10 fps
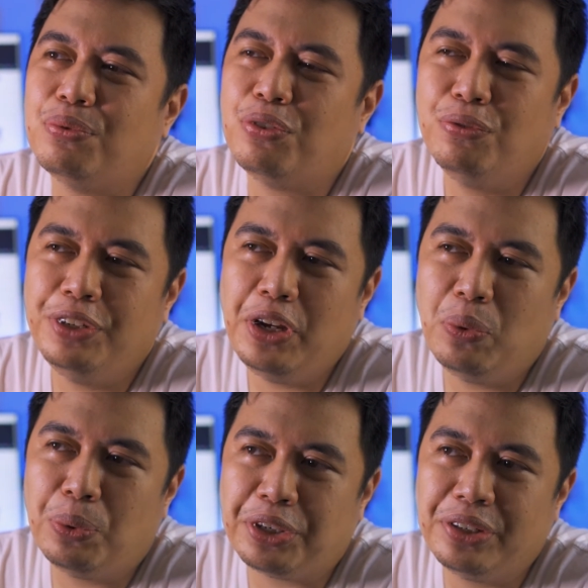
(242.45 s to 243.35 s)
for video
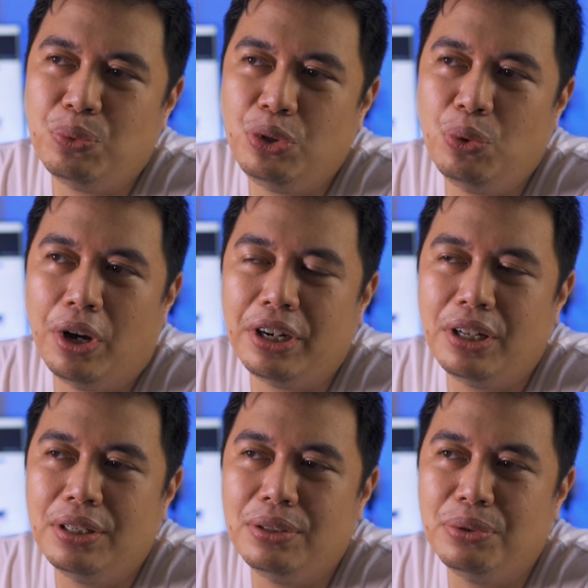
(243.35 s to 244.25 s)
work, you want
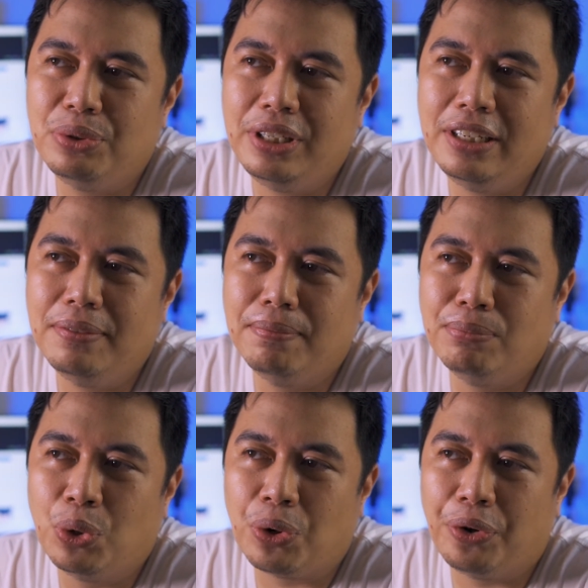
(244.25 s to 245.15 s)
to lean
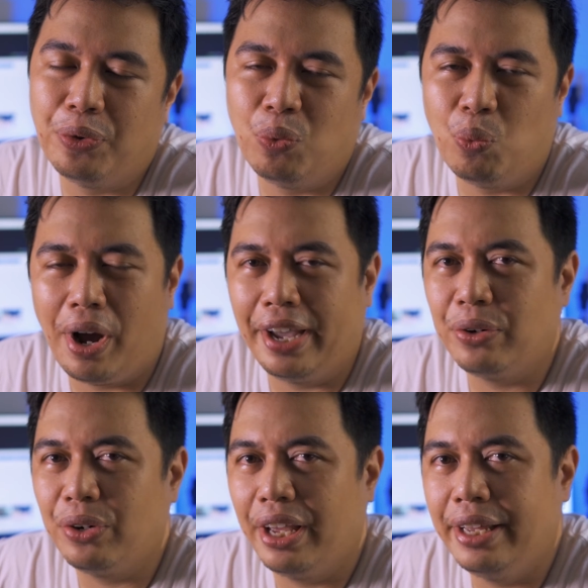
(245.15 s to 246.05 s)
more on the
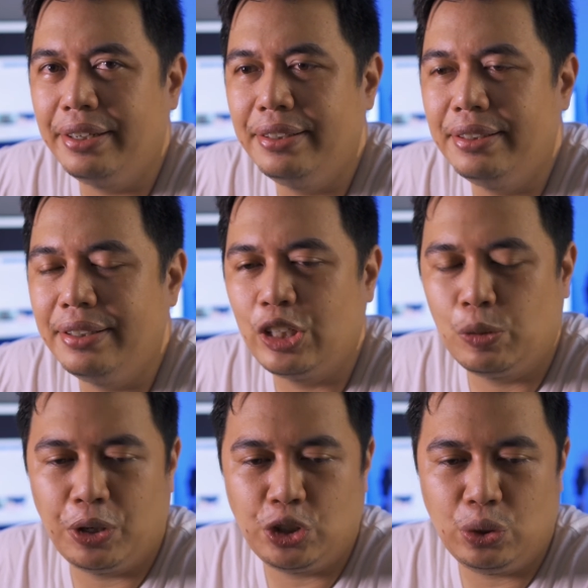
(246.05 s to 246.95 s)
wider end,
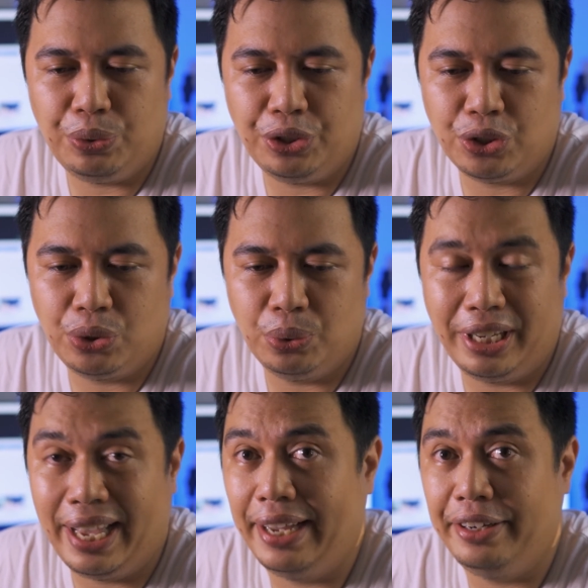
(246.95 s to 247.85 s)
especially when you're
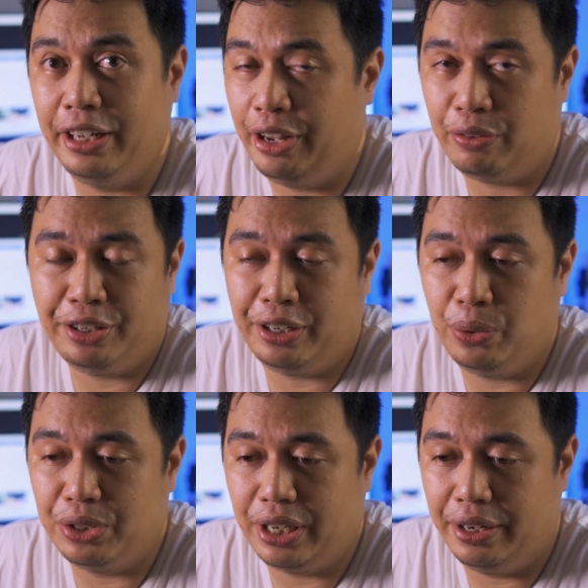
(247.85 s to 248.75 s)
shooting handheld. Everything I
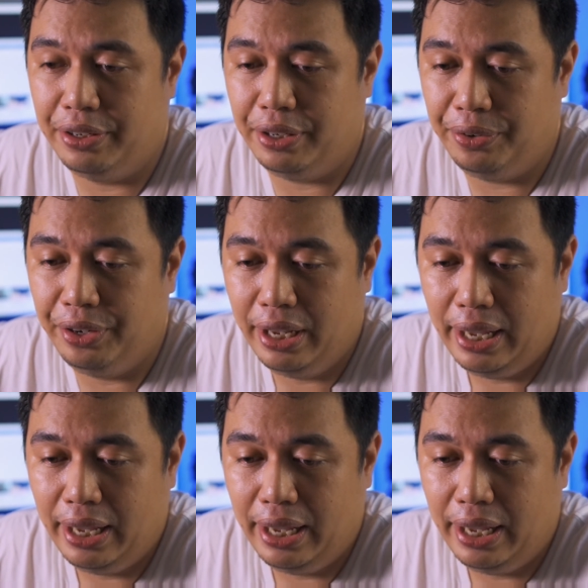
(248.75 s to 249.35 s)
do is handheld.